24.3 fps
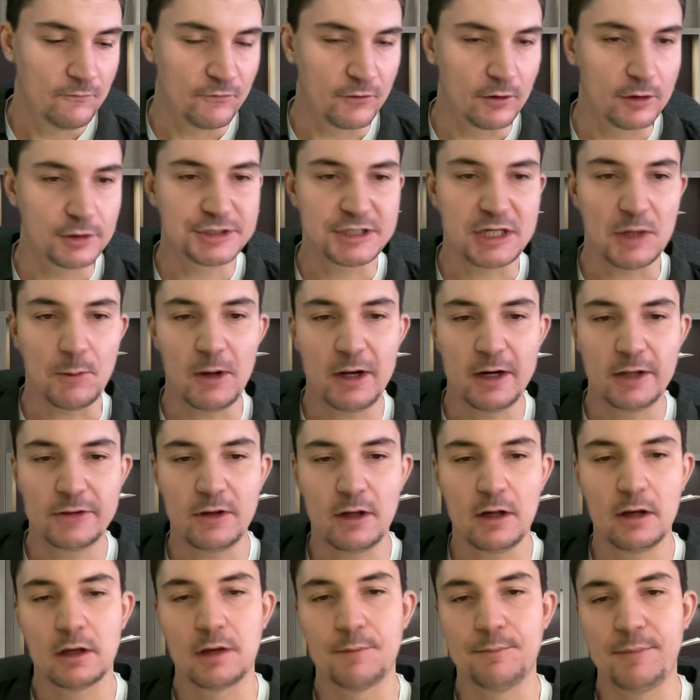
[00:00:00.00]
first, I want to
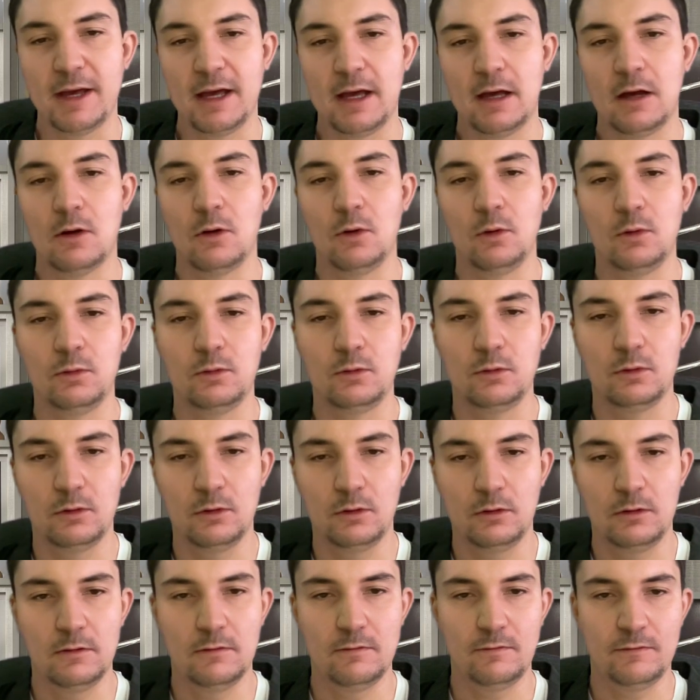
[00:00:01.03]
talk about
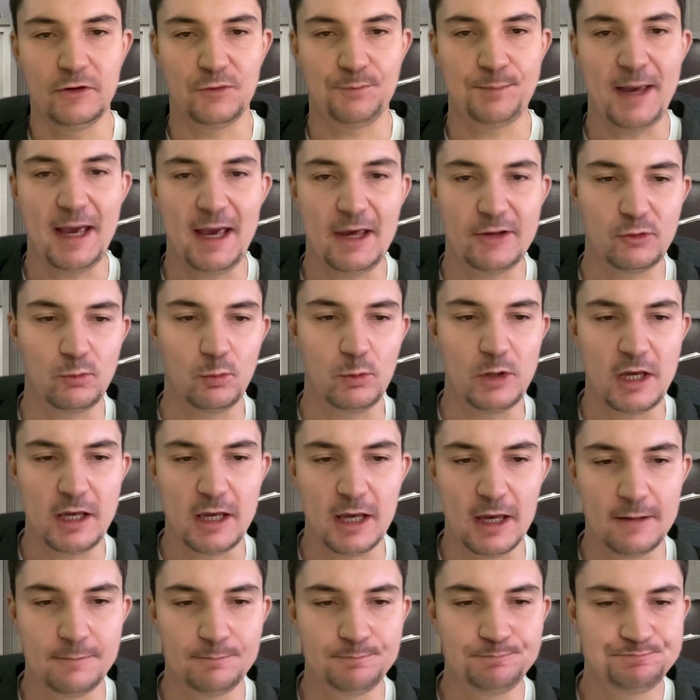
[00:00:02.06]
this past
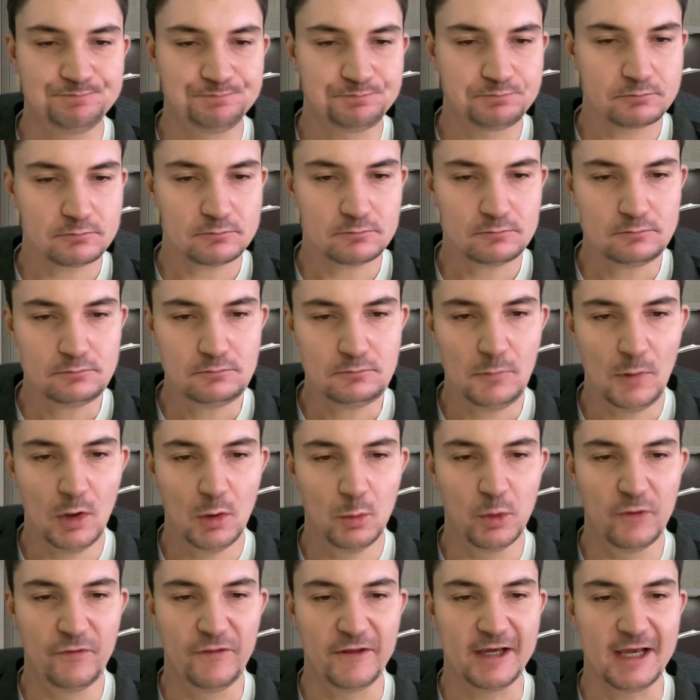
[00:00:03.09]
weekend
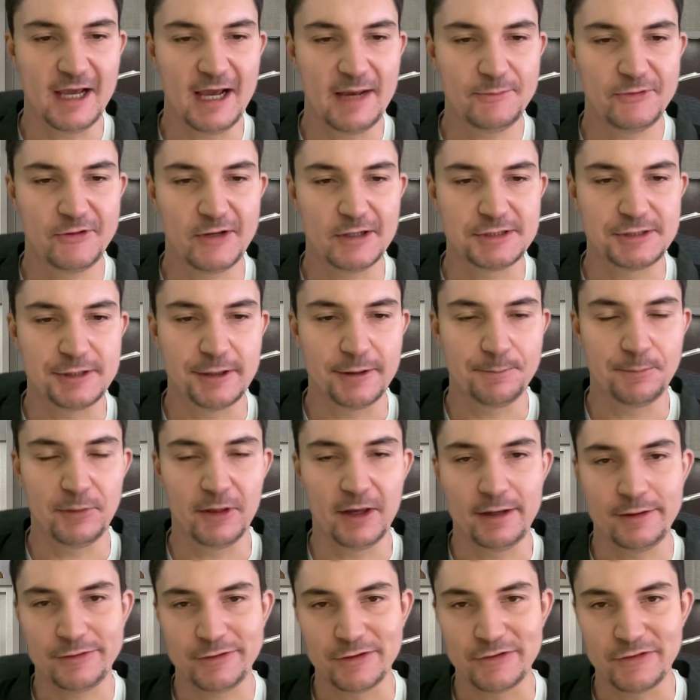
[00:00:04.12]
with the games that took
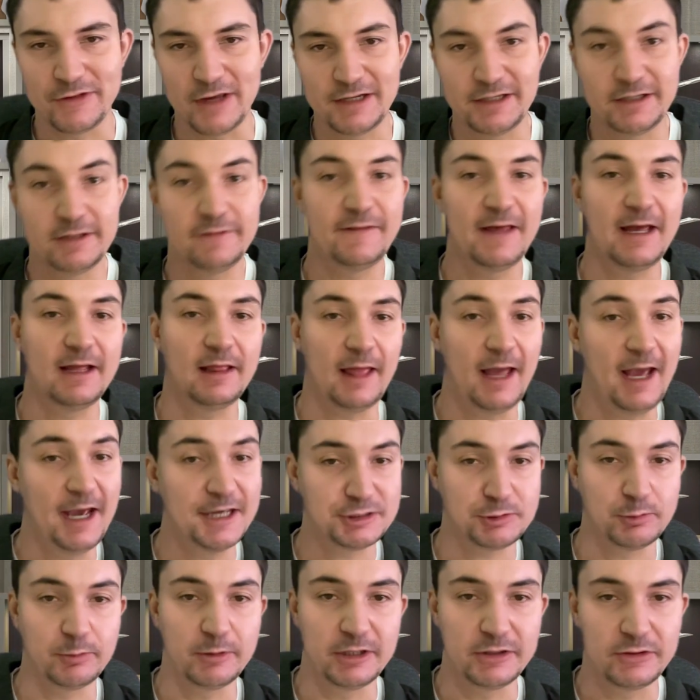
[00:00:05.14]
place, because I did that
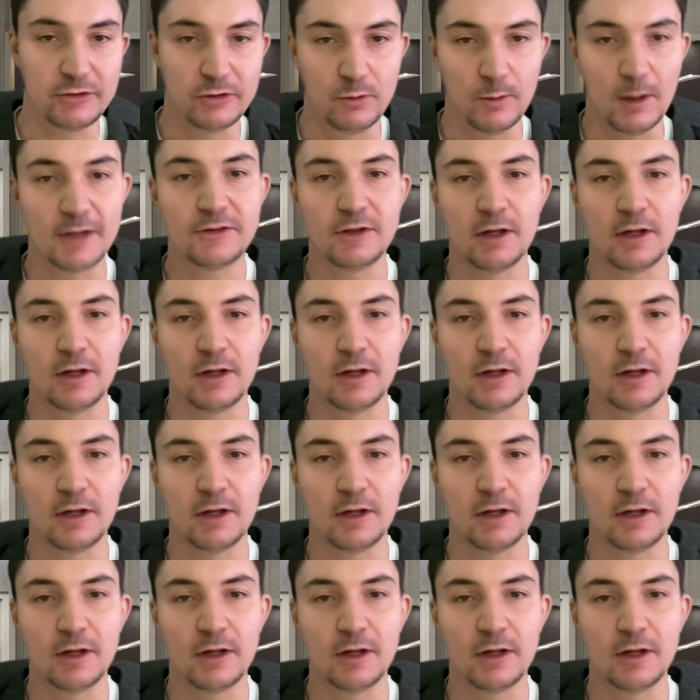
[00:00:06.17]
last week too.